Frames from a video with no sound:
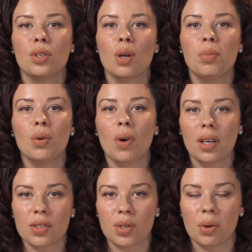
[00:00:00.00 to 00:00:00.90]
number
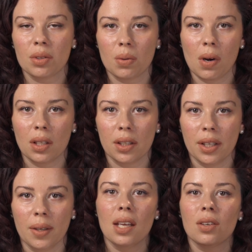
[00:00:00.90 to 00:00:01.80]
1 is code
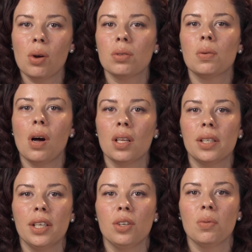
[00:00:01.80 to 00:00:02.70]
quality. In code
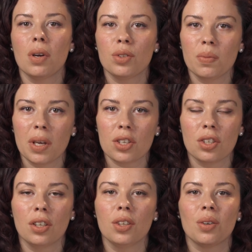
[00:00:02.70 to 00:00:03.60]
quality, you want to make
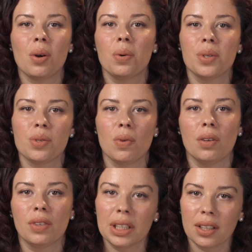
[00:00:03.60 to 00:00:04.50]
sure your code is
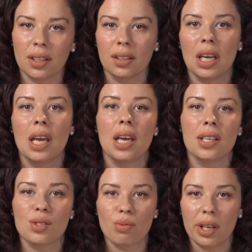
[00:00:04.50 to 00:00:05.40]
well written,
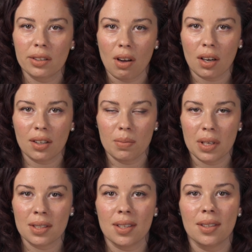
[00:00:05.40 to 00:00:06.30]
it's well
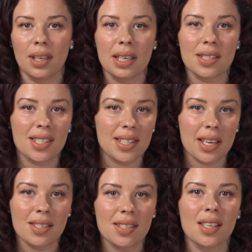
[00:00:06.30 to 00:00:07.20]
documented, it's
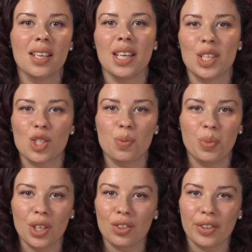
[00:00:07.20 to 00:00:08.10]
tested, it's
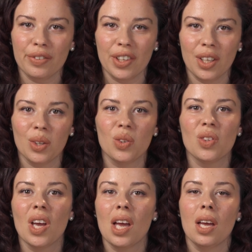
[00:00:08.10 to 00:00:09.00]
peer
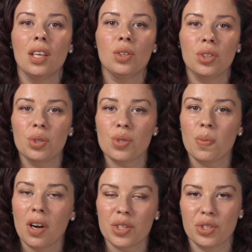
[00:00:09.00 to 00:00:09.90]
reviewed. You use
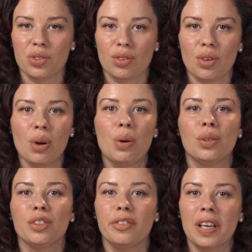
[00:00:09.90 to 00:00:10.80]
modular
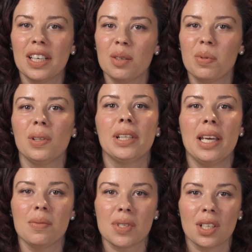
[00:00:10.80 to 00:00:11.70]
code, variable
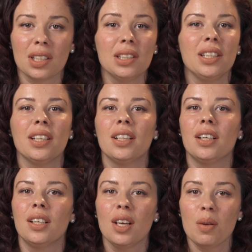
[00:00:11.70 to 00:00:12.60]
names are
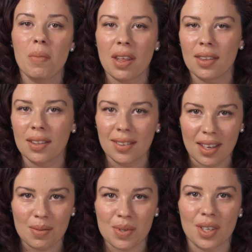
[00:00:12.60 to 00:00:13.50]
clear, method
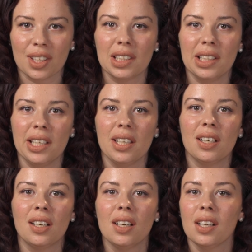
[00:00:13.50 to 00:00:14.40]
names are clear,